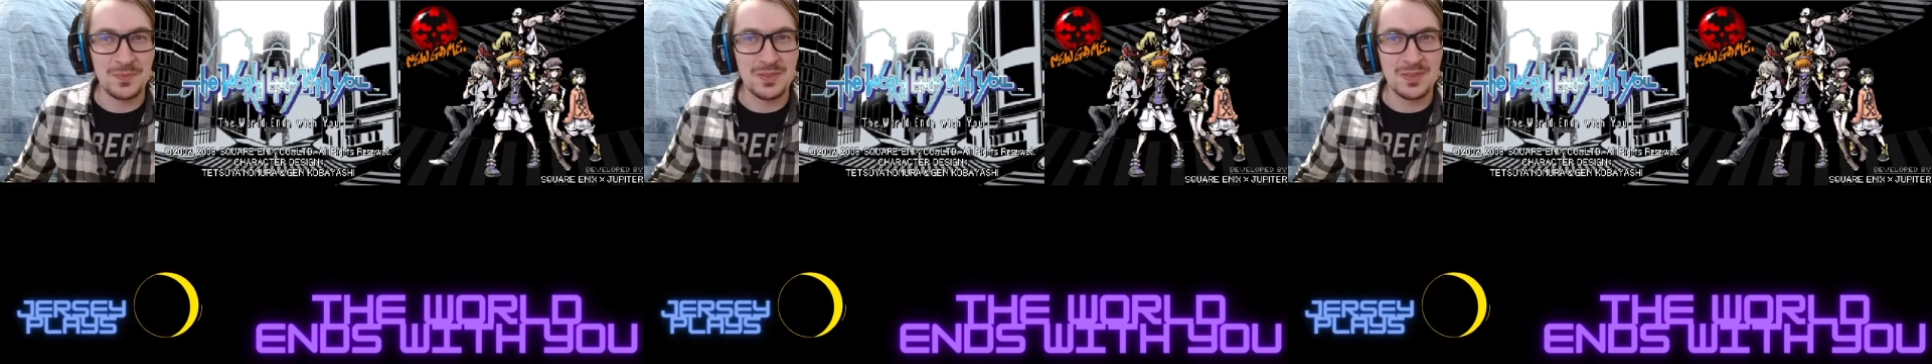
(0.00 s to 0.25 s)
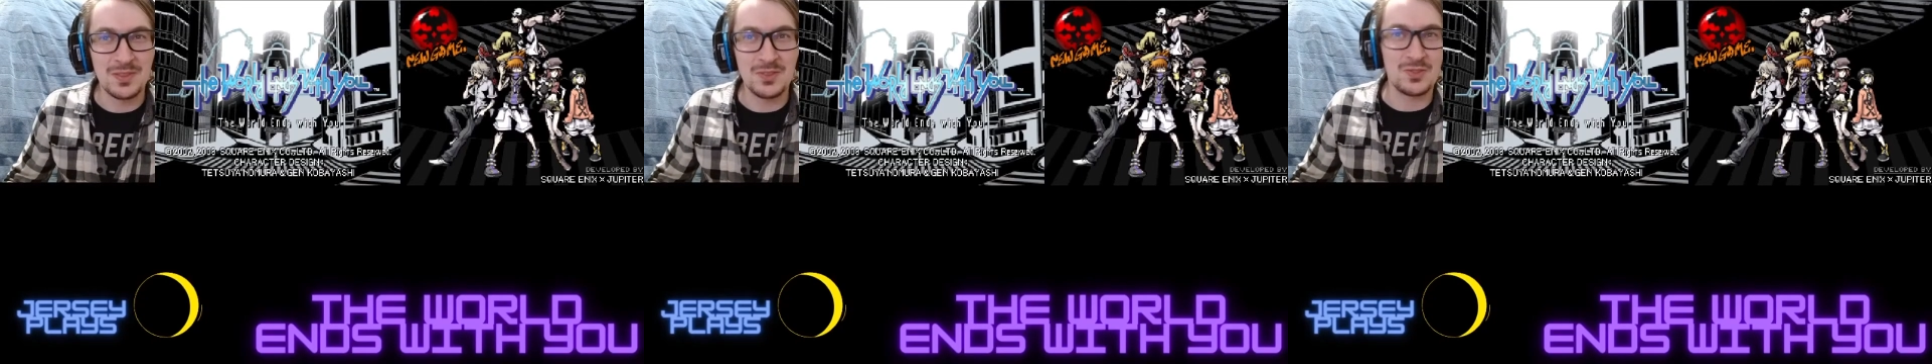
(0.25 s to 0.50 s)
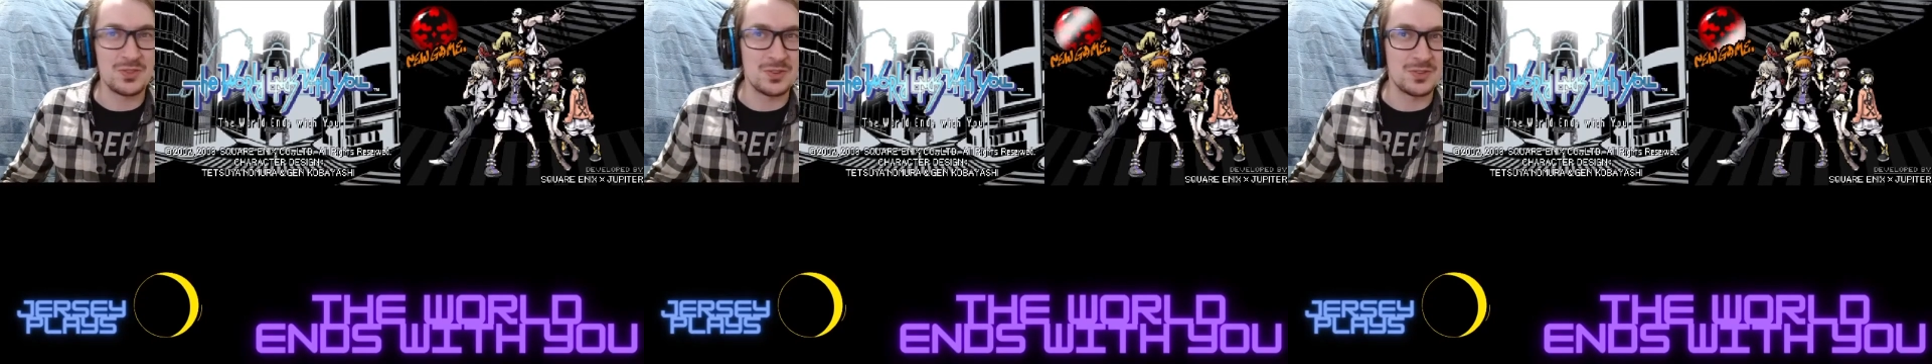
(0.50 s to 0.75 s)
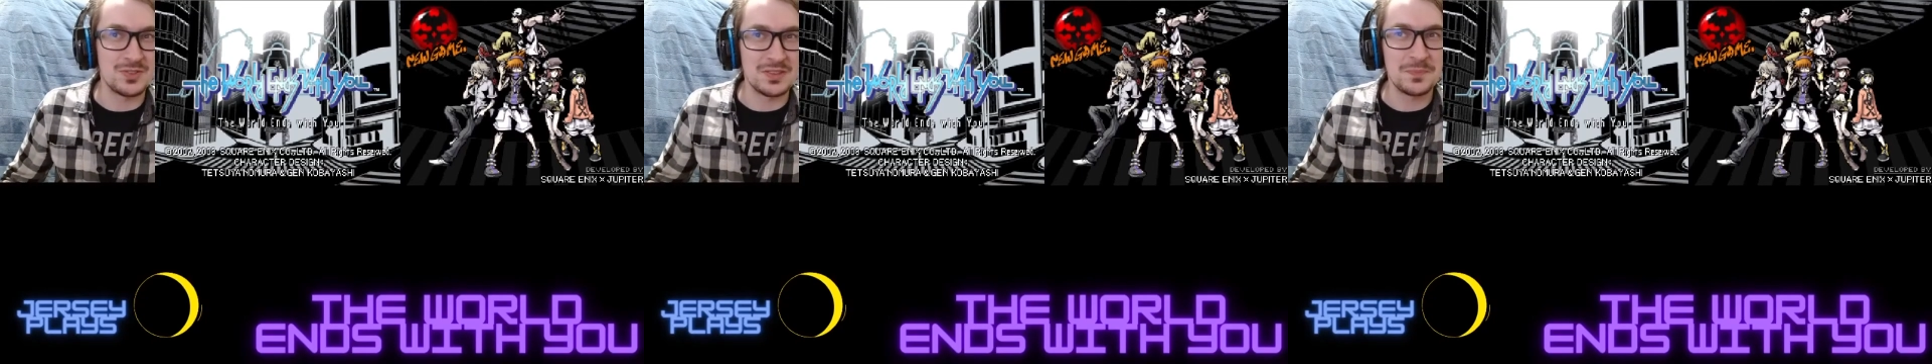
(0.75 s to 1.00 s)
This is
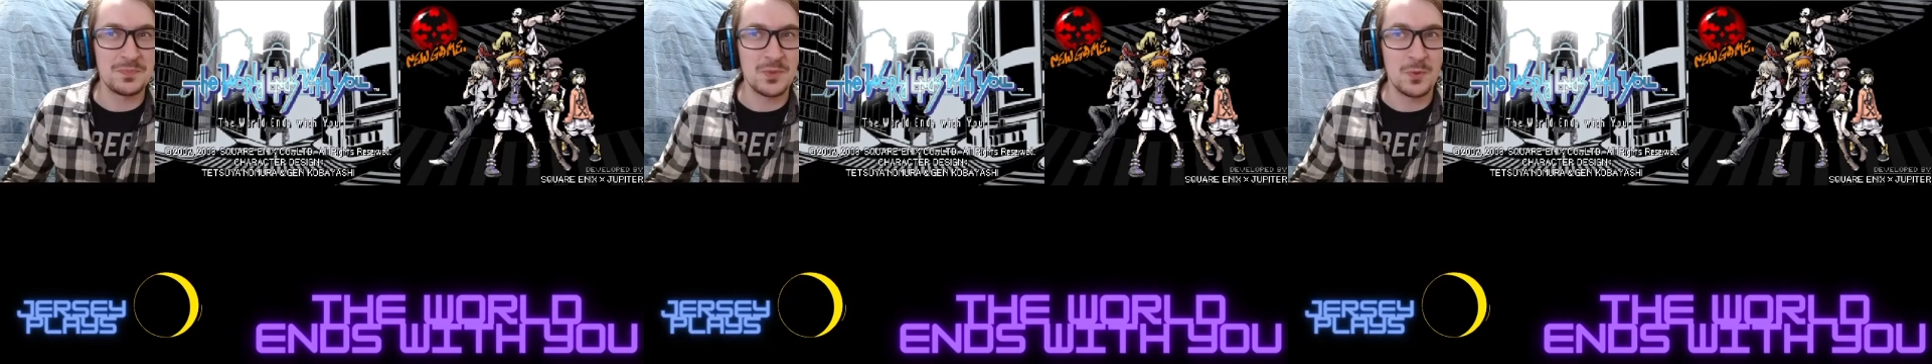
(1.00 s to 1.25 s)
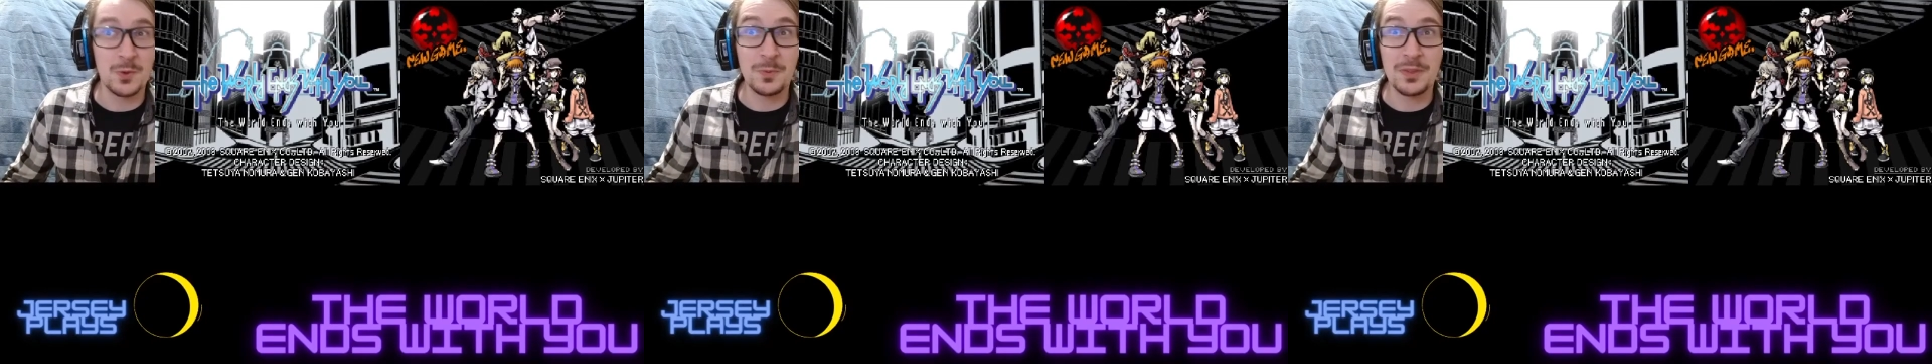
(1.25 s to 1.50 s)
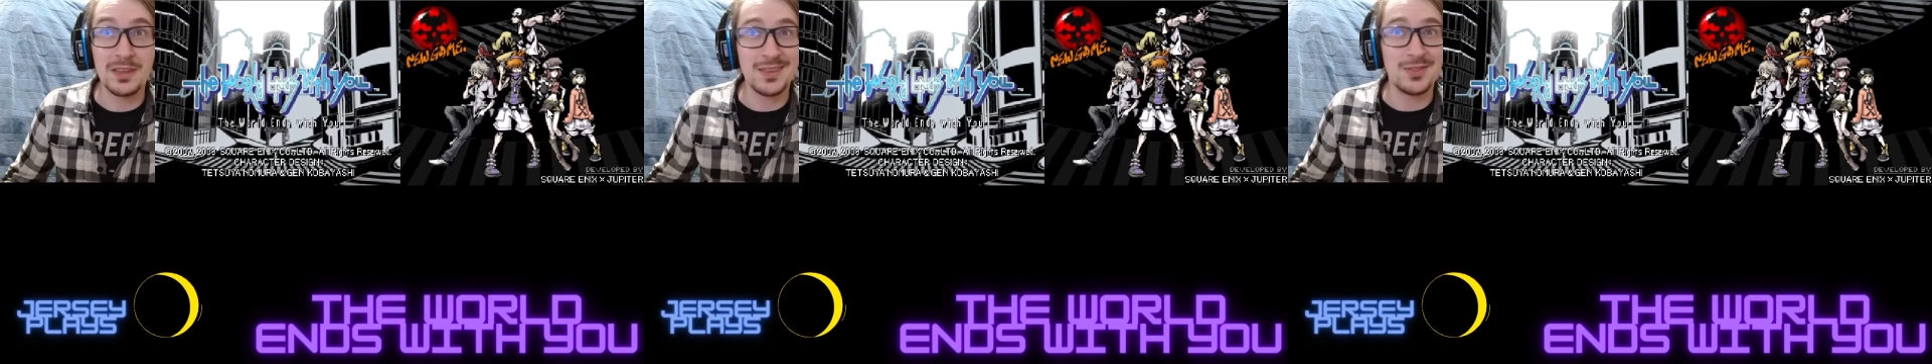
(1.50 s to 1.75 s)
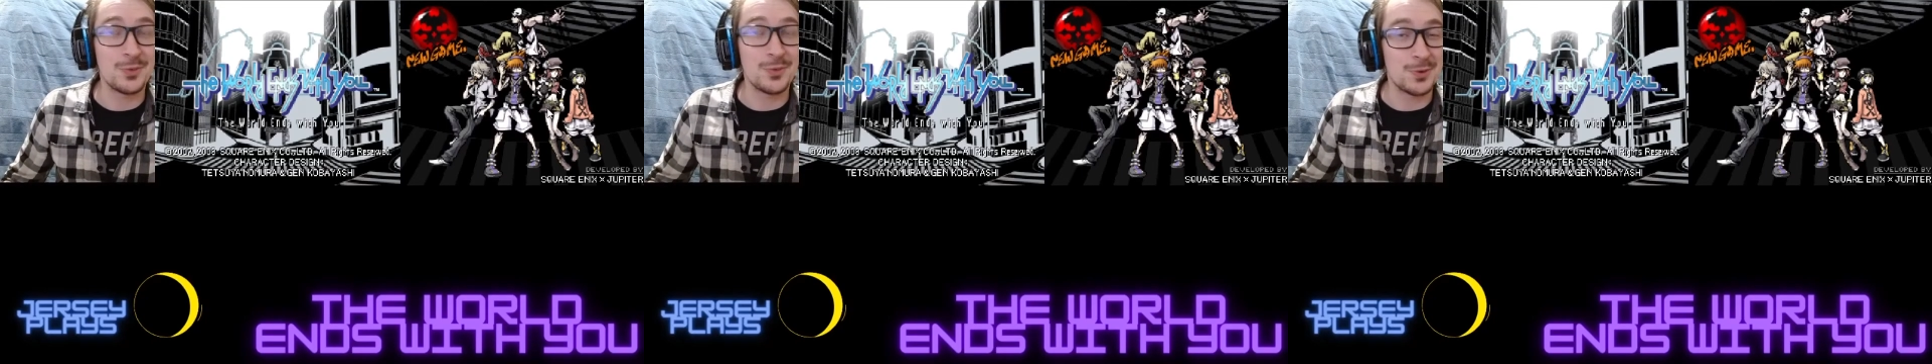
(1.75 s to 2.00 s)
Jersey. We're playing
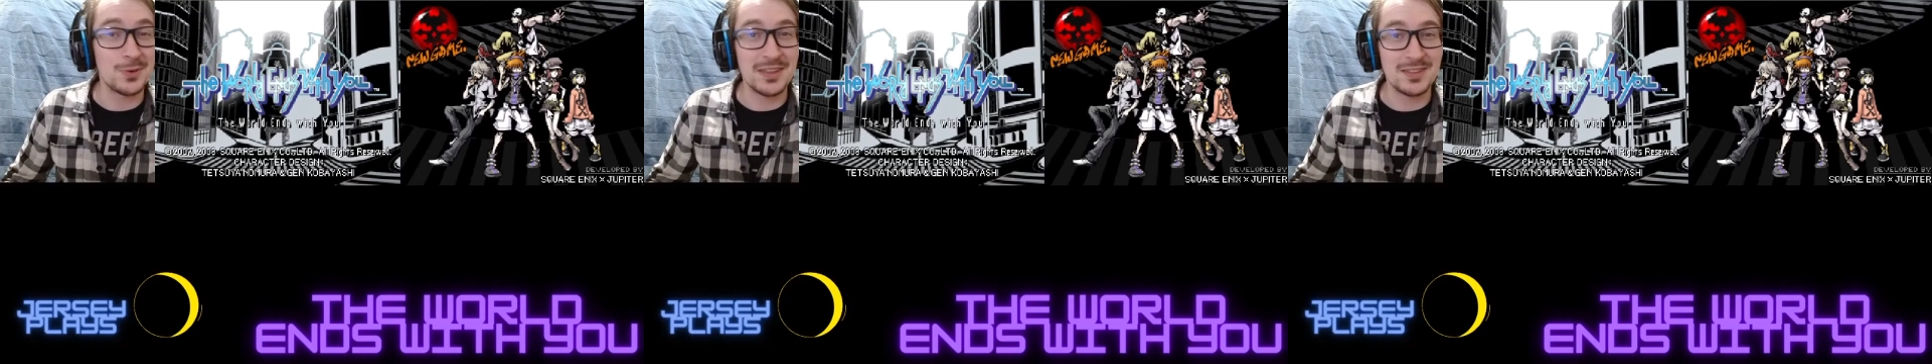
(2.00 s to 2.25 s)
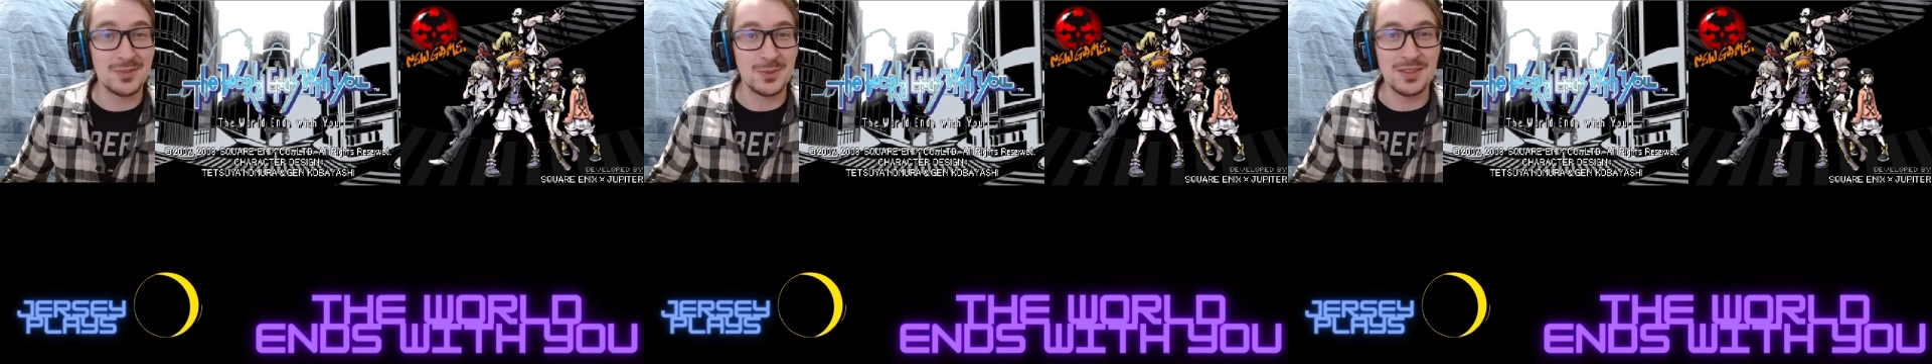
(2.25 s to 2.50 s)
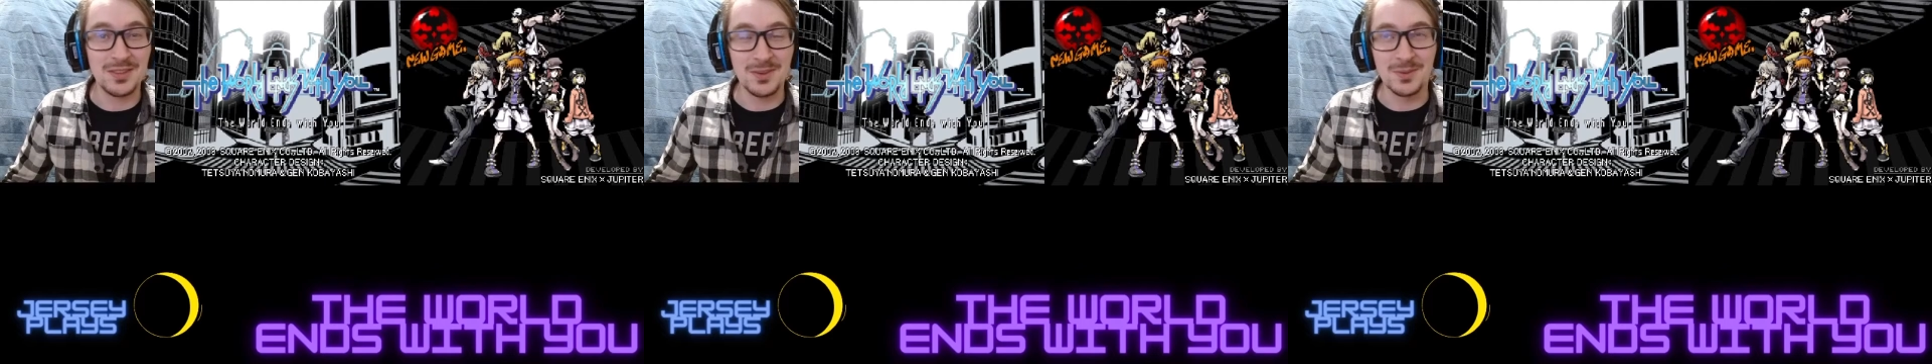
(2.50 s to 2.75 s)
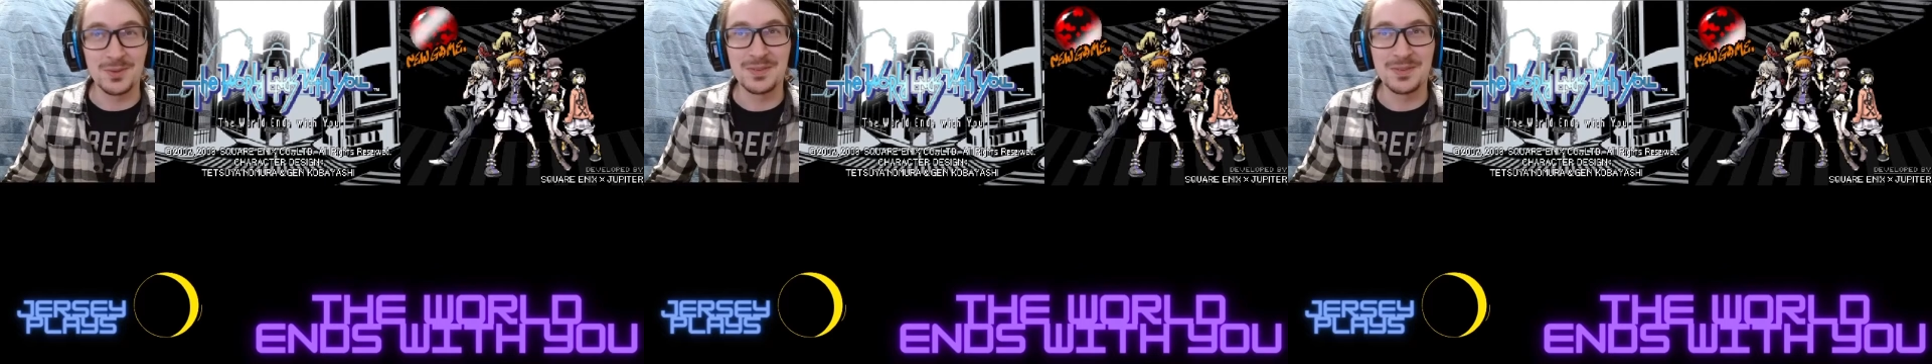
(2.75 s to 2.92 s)
The World Ends With You,